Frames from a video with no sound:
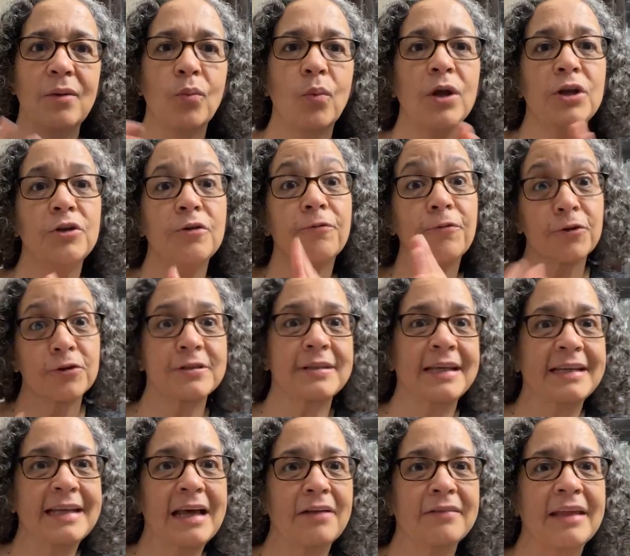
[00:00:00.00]
when you first
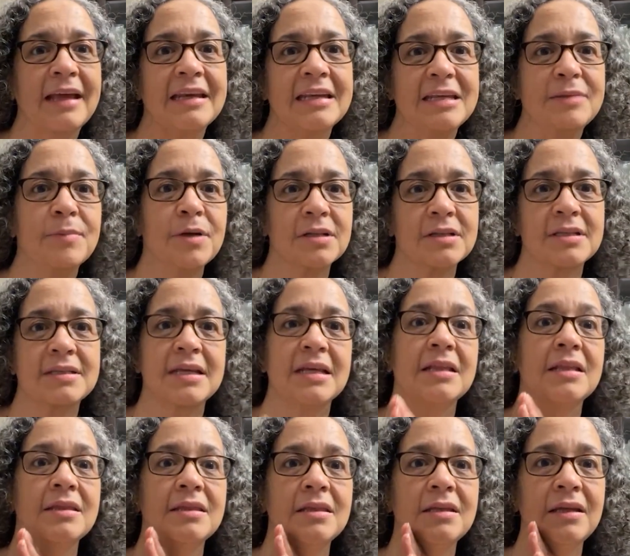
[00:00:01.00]
send out that email to
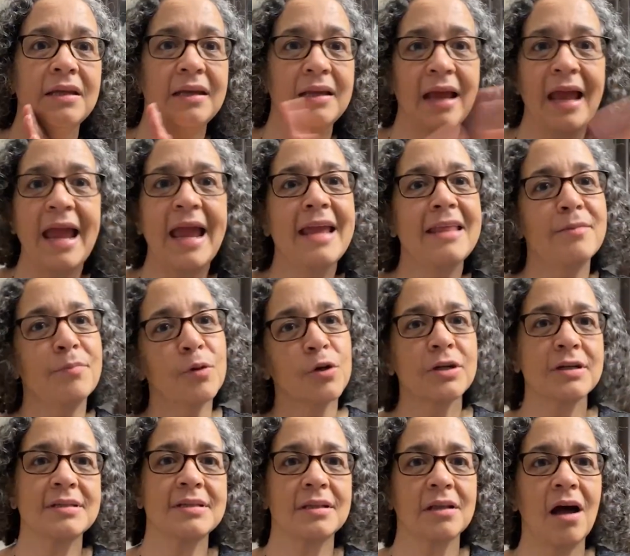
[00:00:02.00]
say, hey, the
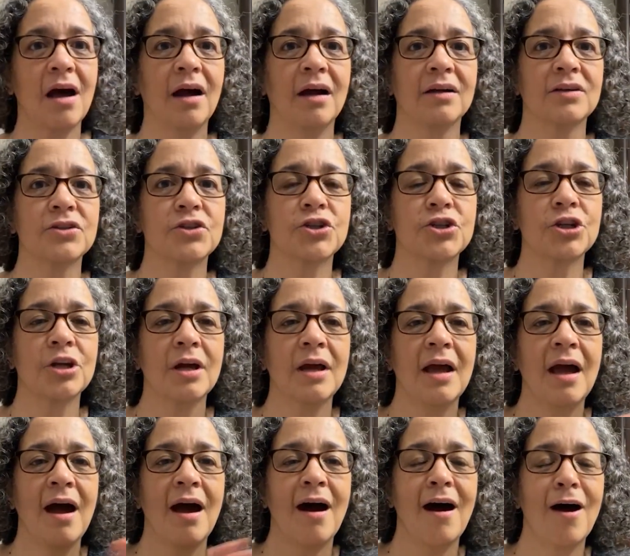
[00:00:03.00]
book is launched,
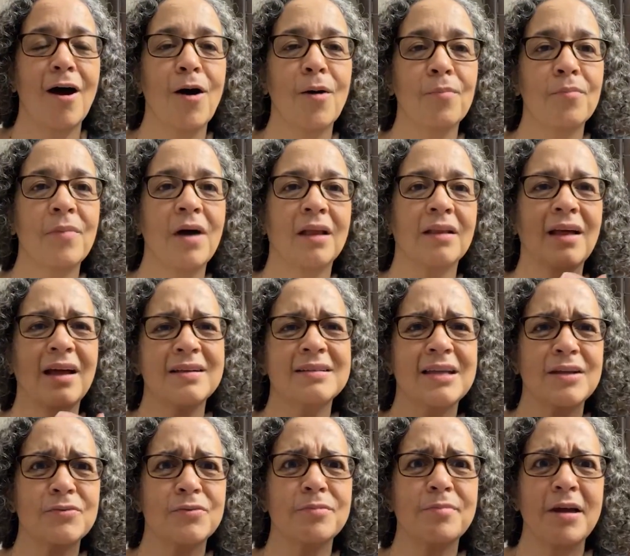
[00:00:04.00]
a lot
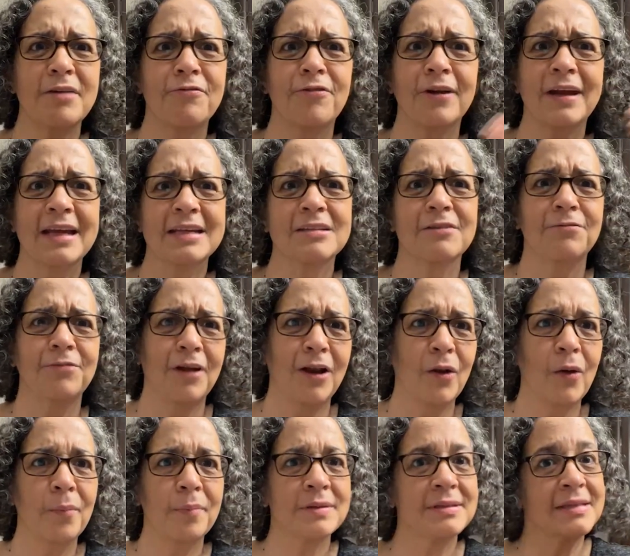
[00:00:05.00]
of times we might forget to
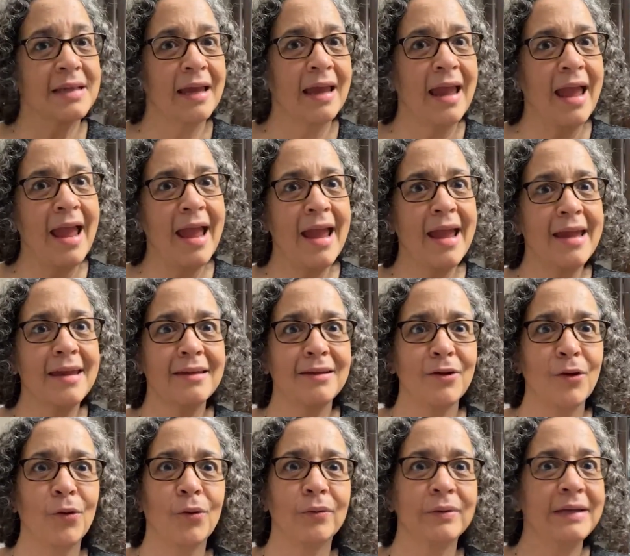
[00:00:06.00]
follow up and say, hey,
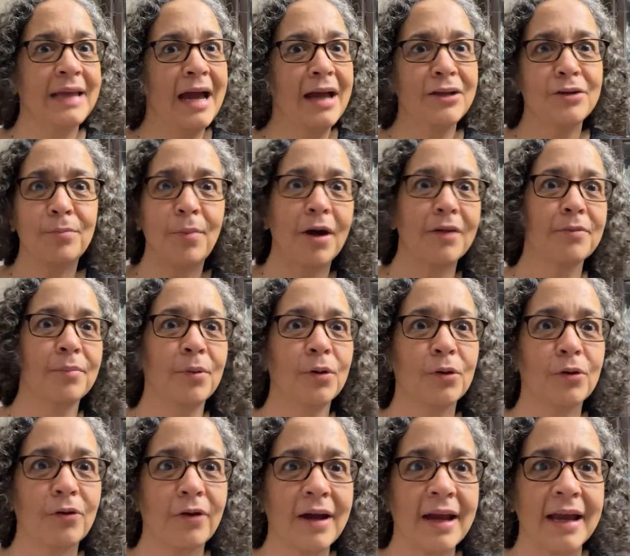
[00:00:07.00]
you know, yeah, you bought the
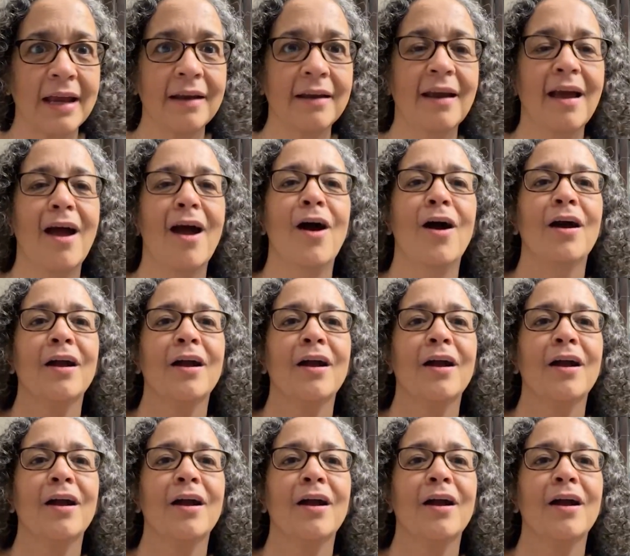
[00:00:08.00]
book, great.